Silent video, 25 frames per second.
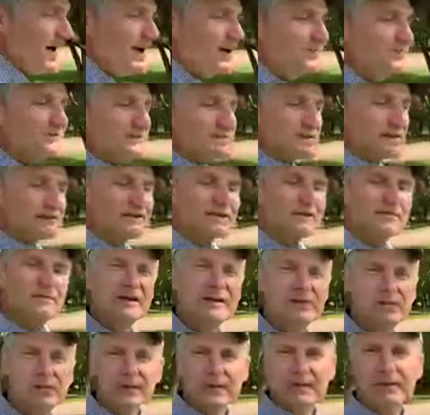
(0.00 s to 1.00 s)
um, some of the
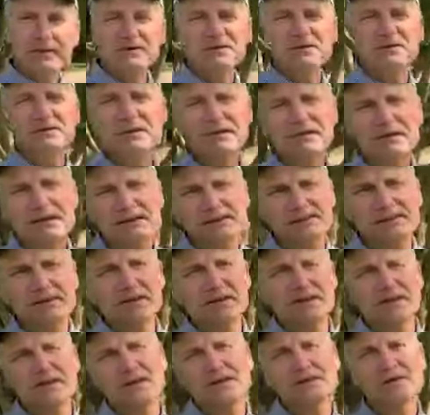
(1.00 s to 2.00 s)
people that are doing these
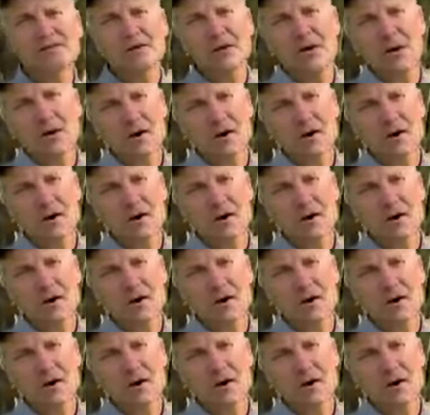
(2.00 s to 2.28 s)
videos